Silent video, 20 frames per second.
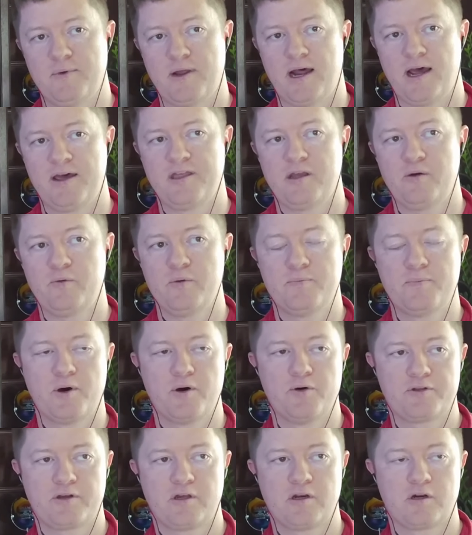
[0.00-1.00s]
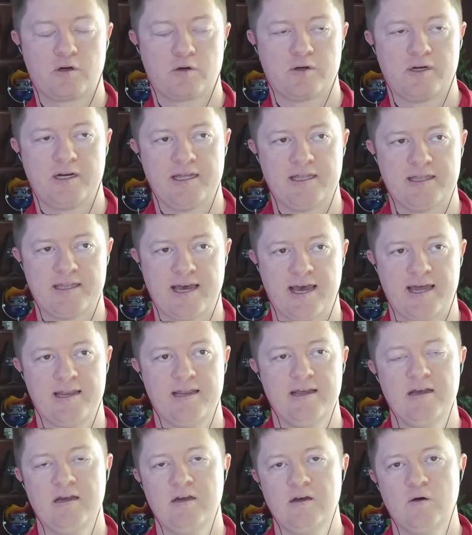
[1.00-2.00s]
And I think we both can agree that
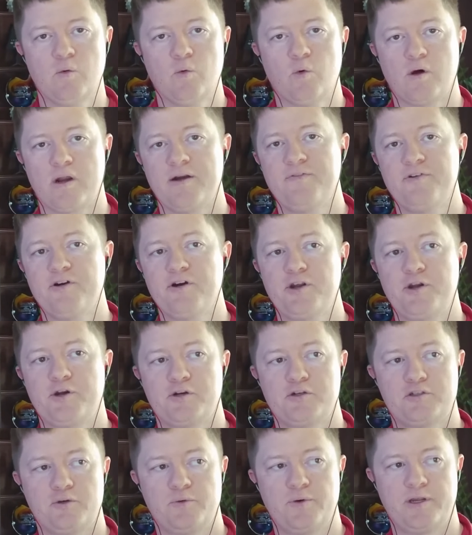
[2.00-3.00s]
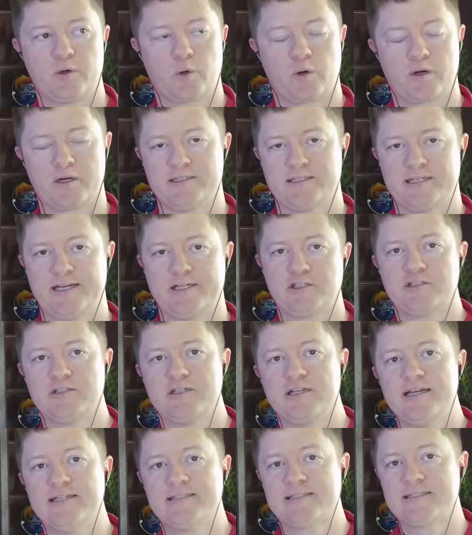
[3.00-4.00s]
whatever you're doing in an organization,
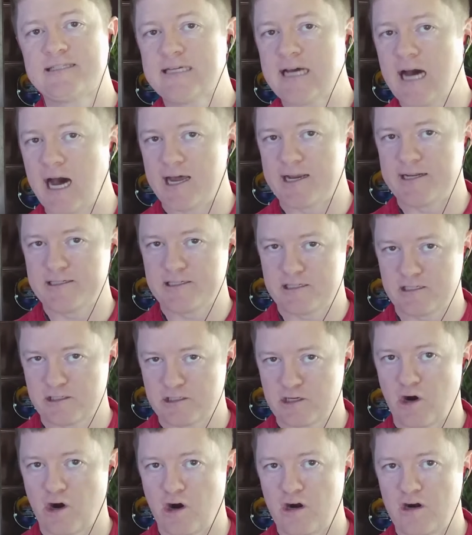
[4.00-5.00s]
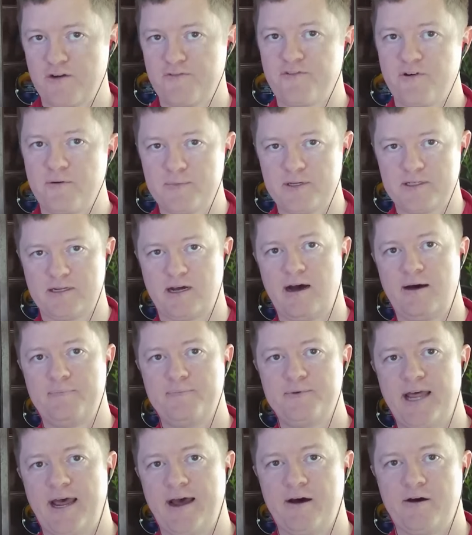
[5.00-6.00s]
it's got to start from the
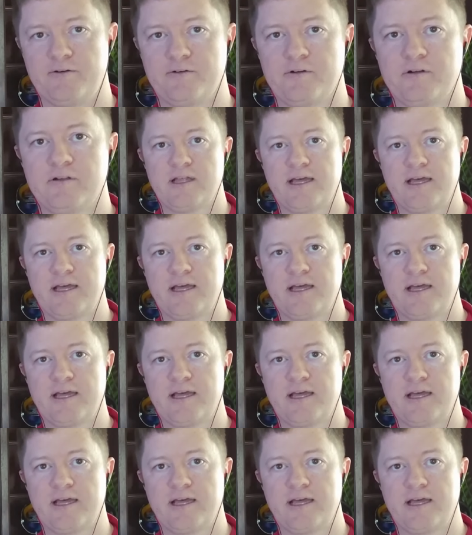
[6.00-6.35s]
top down.